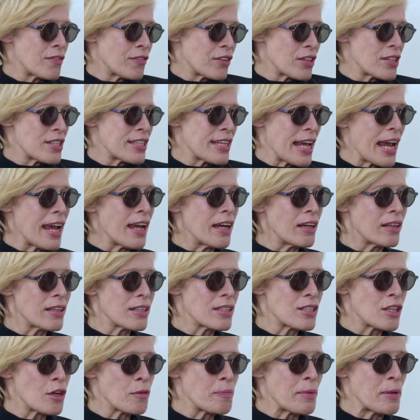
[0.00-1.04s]
for sale,
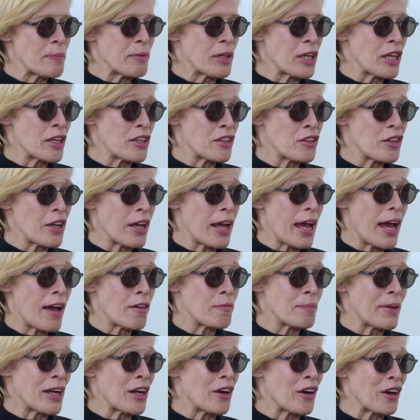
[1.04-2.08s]
so people can
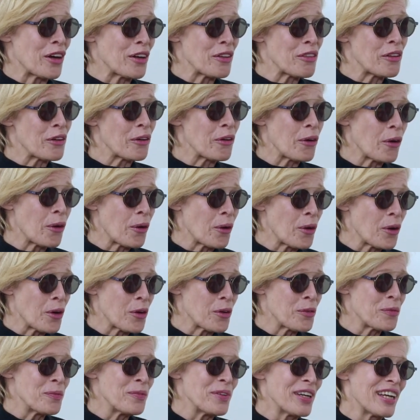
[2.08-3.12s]
have my art in their
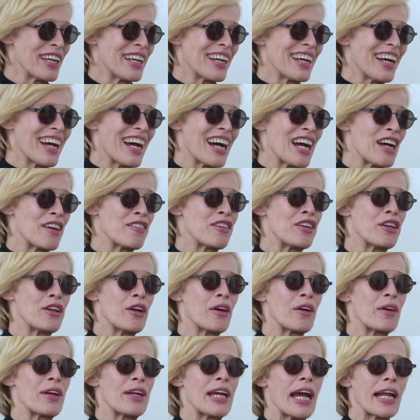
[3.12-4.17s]
home.
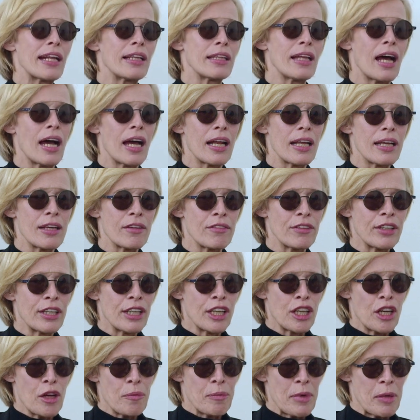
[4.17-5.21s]
We had a lot of
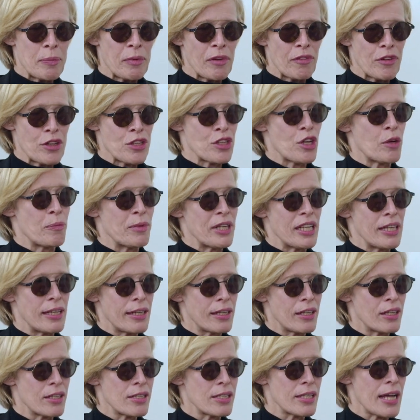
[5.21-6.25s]
people for so many
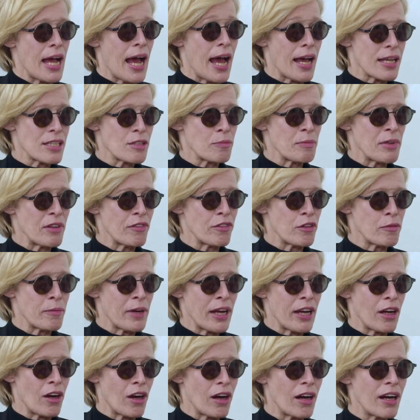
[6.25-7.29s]
years ask me for
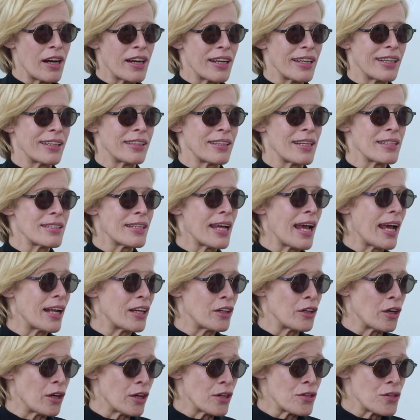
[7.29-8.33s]
my art, and unless I had
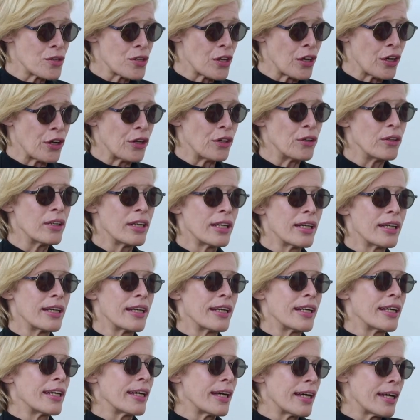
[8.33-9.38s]
an art show,
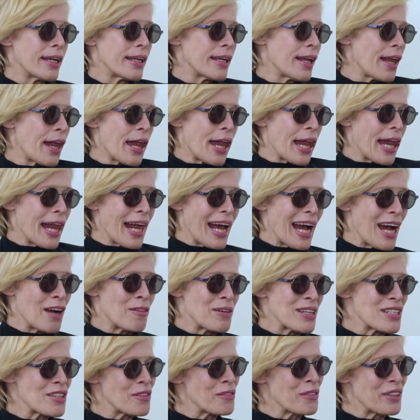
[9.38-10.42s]
uh, I
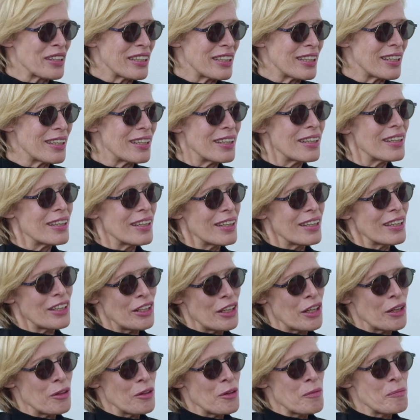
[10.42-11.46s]
wasn't really,
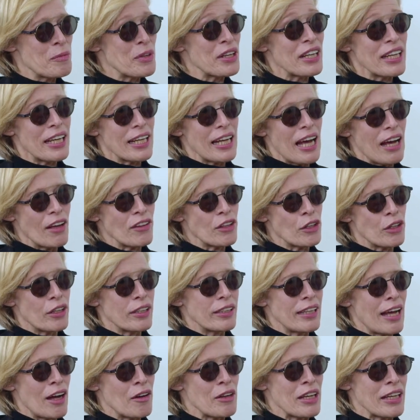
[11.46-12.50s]
putting it out there,
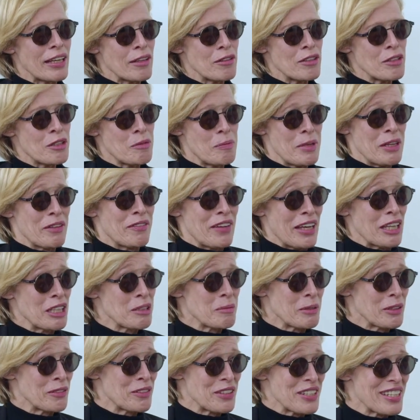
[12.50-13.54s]
allowing it to be
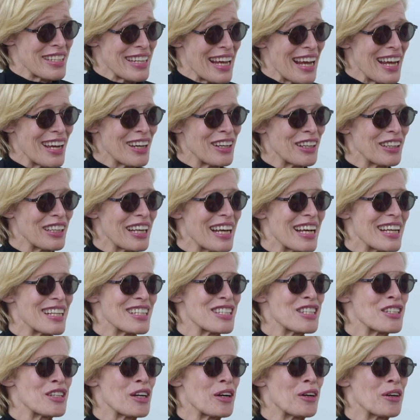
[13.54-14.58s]
available for sale.
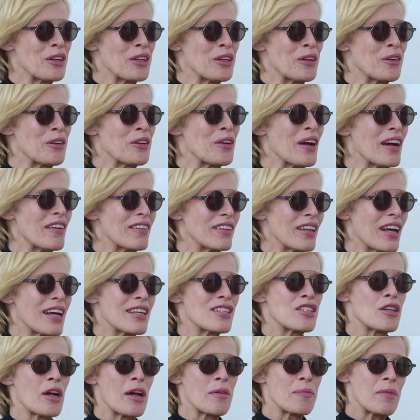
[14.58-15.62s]
And so, you had a lot.
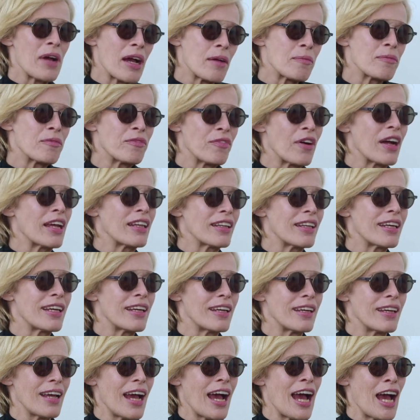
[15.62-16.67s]
So I'm
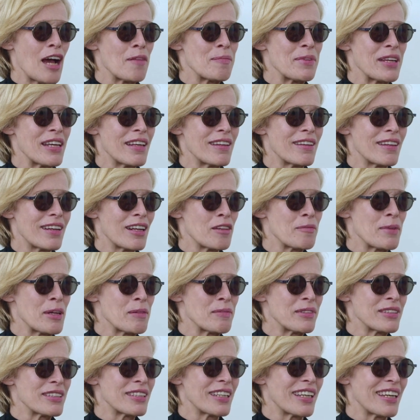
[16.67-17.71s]
finally happy that I'm
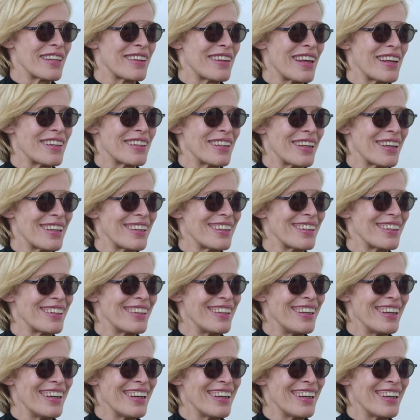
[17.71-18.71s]
able to get that done. Yeah.